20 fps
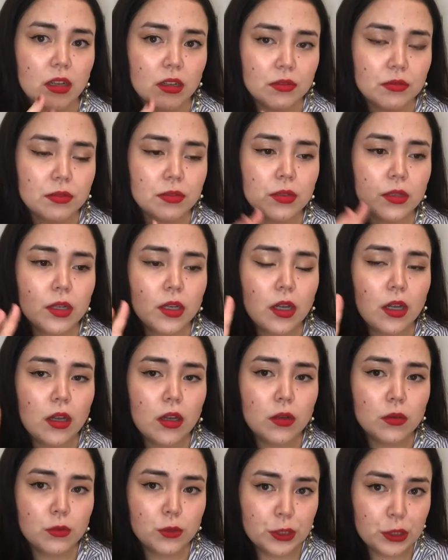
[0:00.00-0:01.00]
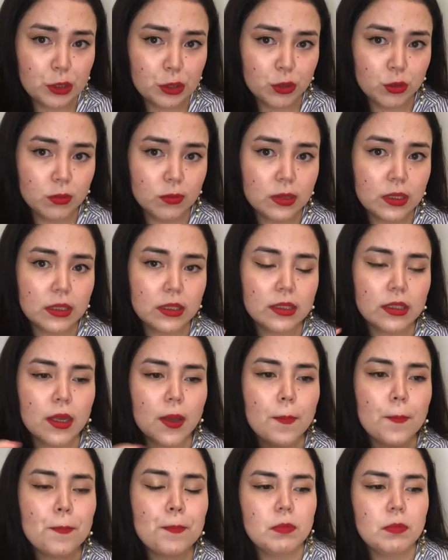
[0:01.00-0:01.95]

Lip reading: of rooms,